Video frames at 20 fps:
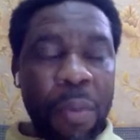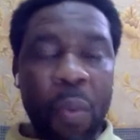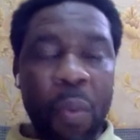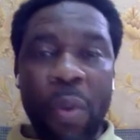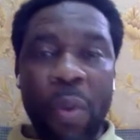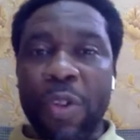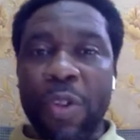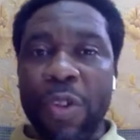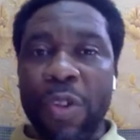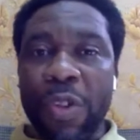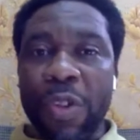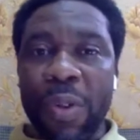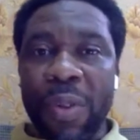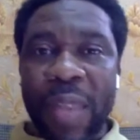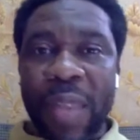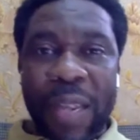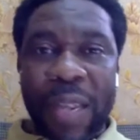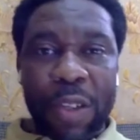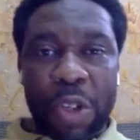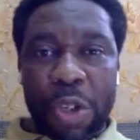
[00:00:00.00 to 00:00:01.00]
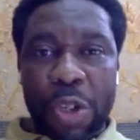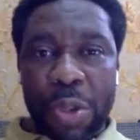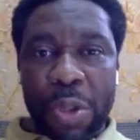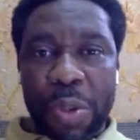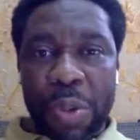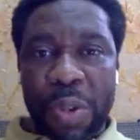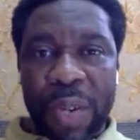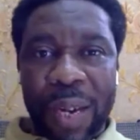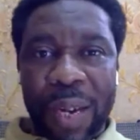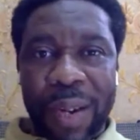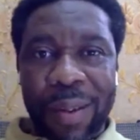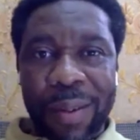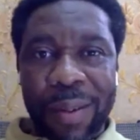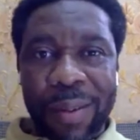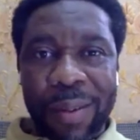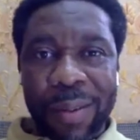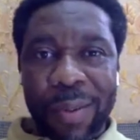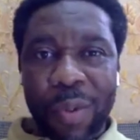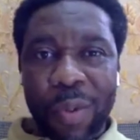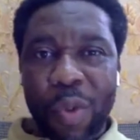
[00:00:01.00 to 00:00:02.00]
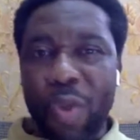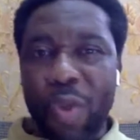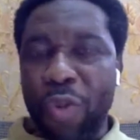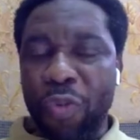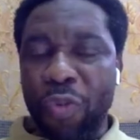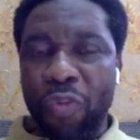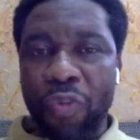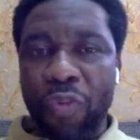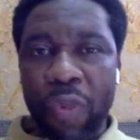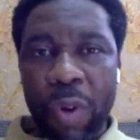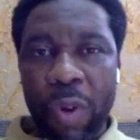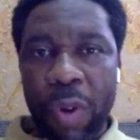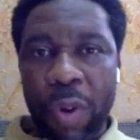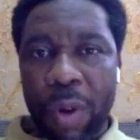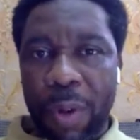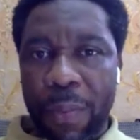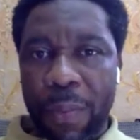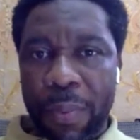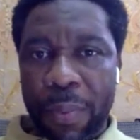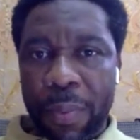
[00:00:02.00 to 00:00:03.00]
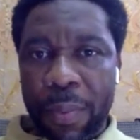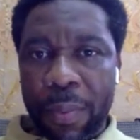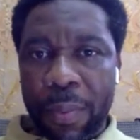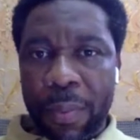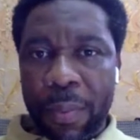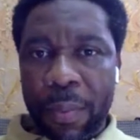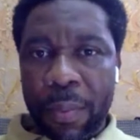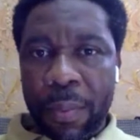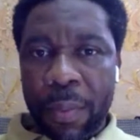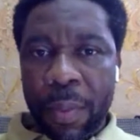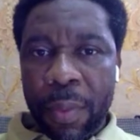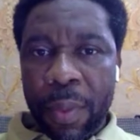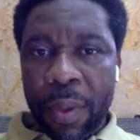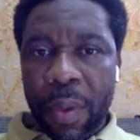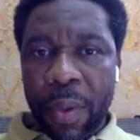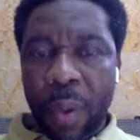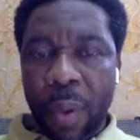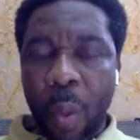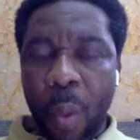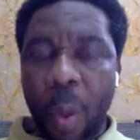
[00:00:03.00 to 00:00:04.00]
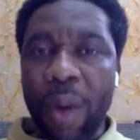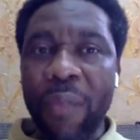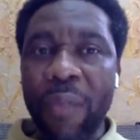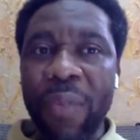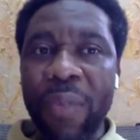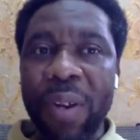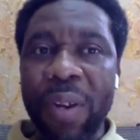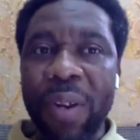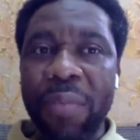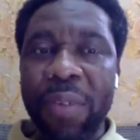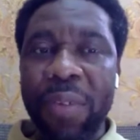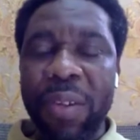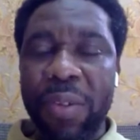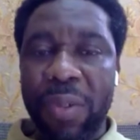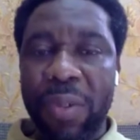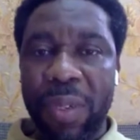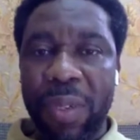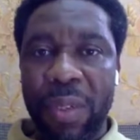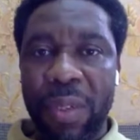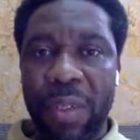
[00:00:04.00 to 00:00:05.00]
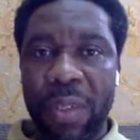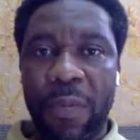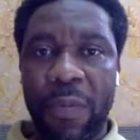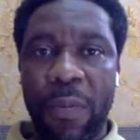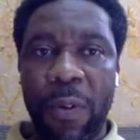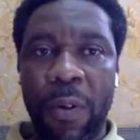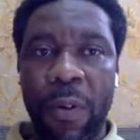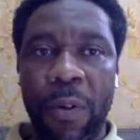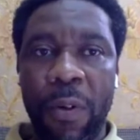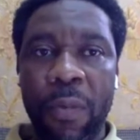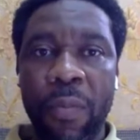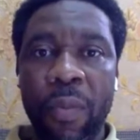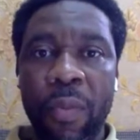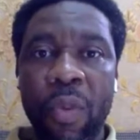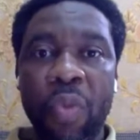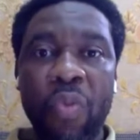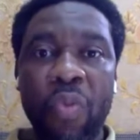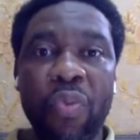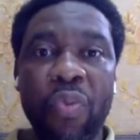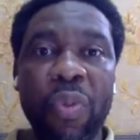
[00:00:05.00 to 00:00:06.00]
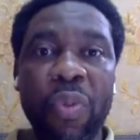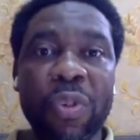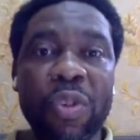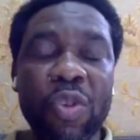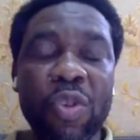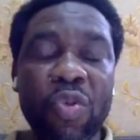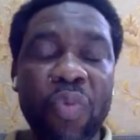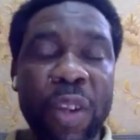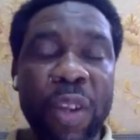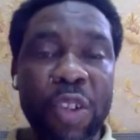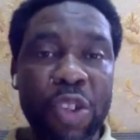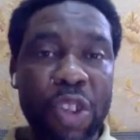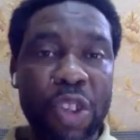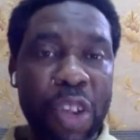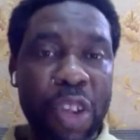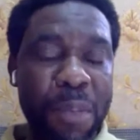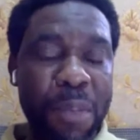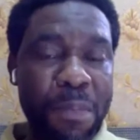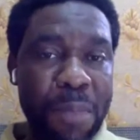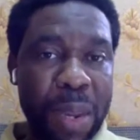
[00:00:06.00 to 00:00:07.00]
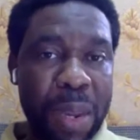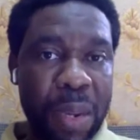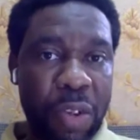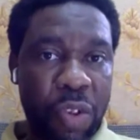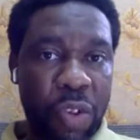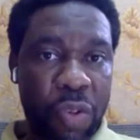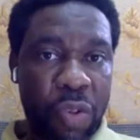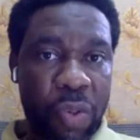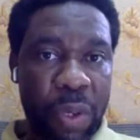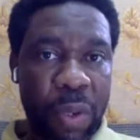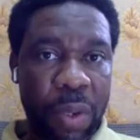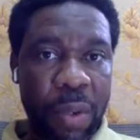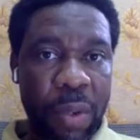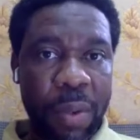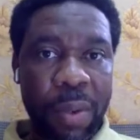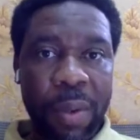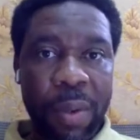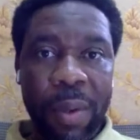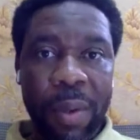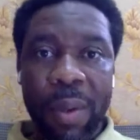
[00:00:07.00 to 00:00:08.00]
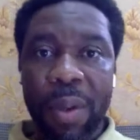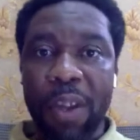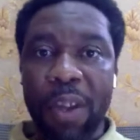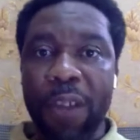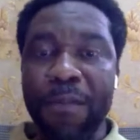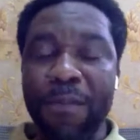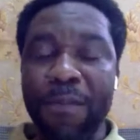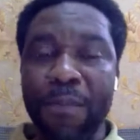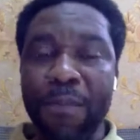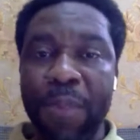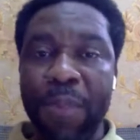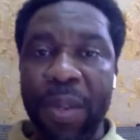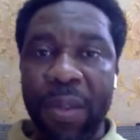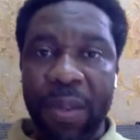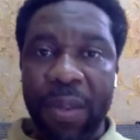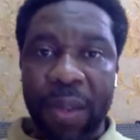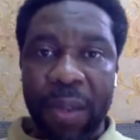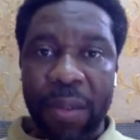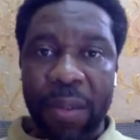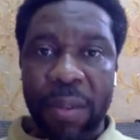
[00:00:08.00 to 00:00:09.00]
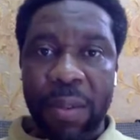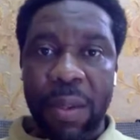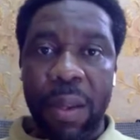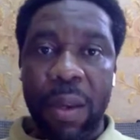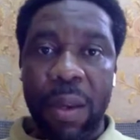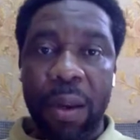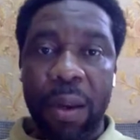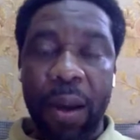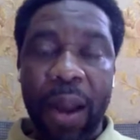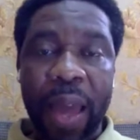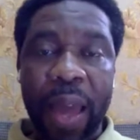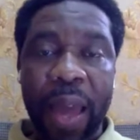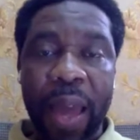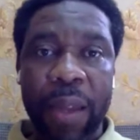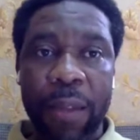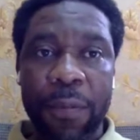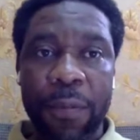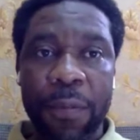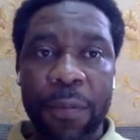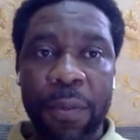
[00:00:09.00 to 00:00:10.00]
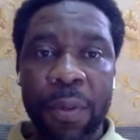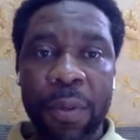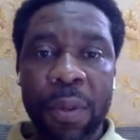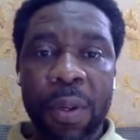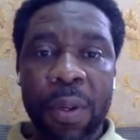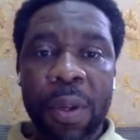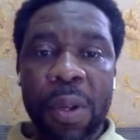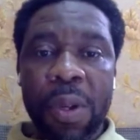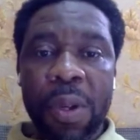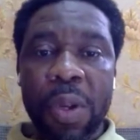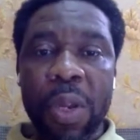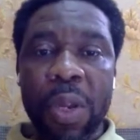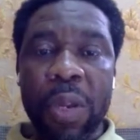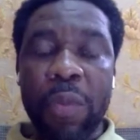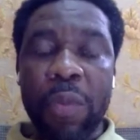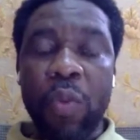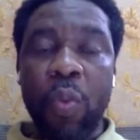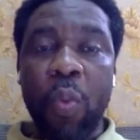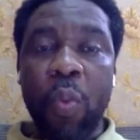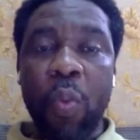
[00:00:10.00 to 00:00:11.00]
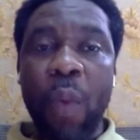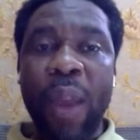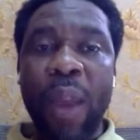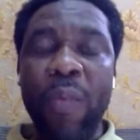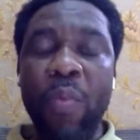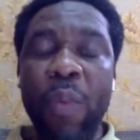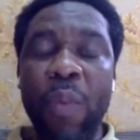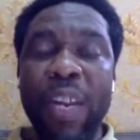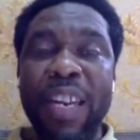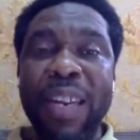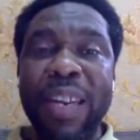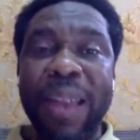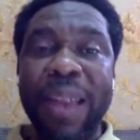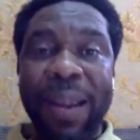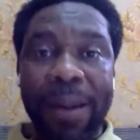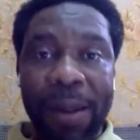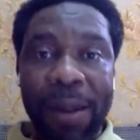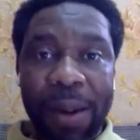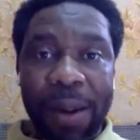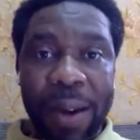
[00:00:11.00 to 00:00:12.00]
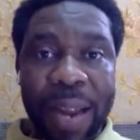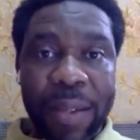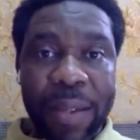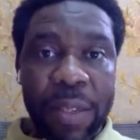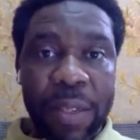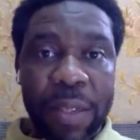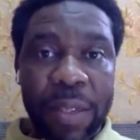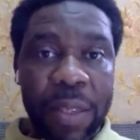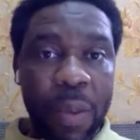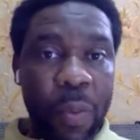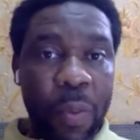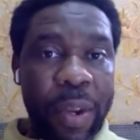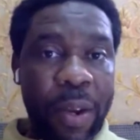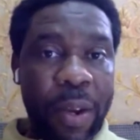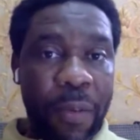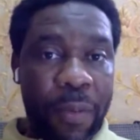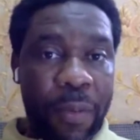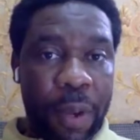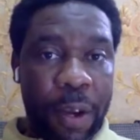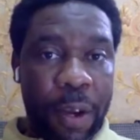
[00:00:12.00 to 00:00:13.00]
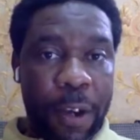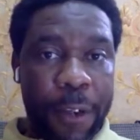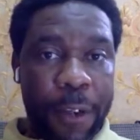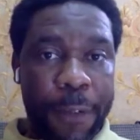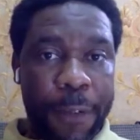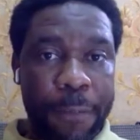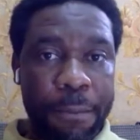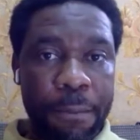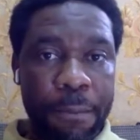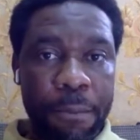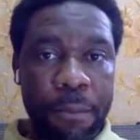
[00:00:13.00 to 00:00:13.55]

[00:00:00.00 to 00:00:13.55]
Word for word: But we saw that Jonah couldn't follow up. One of the reasons for frustration in ministry, in business, in life is when we neglect the will of God,